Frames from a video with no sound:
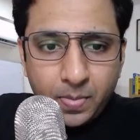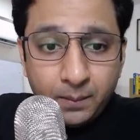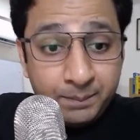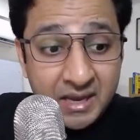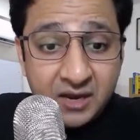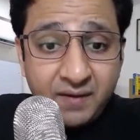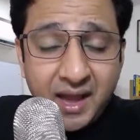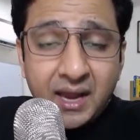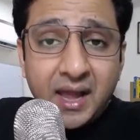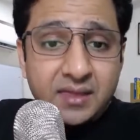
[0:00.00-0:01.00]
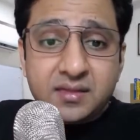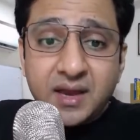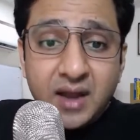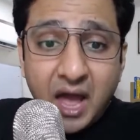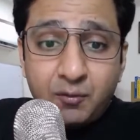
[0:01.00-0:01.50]
Meanwhile, as I
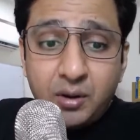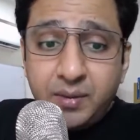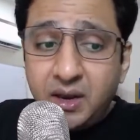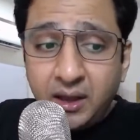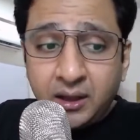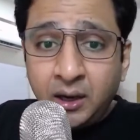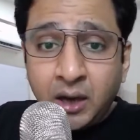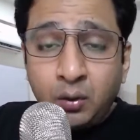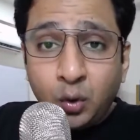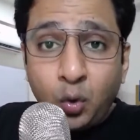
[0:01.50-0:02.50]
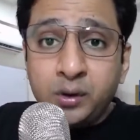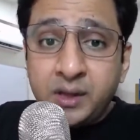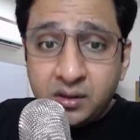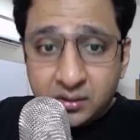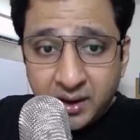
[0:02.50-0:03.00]
said, I will be linking down all
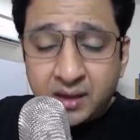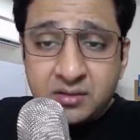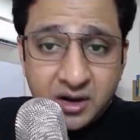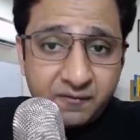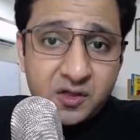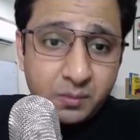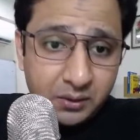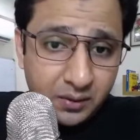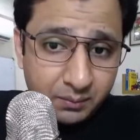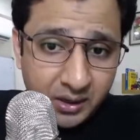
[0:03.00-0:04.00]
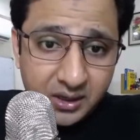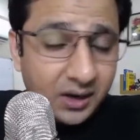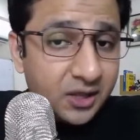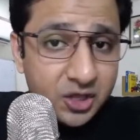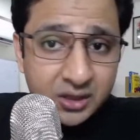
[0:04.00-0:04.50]
these links and reference material
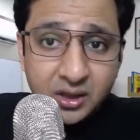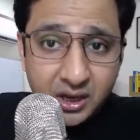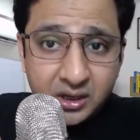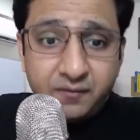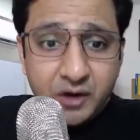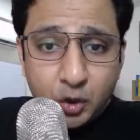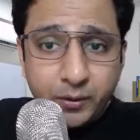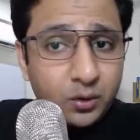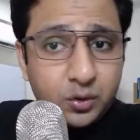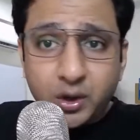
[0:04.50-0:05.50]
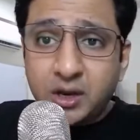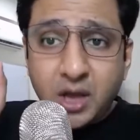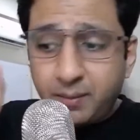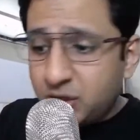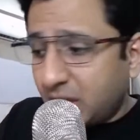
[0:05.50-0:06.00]
in the video below, so you can
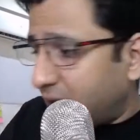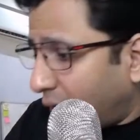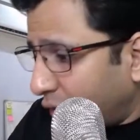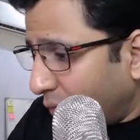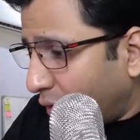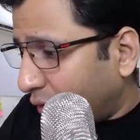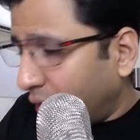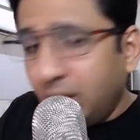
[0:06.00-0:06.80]
come and check it out tomorrow.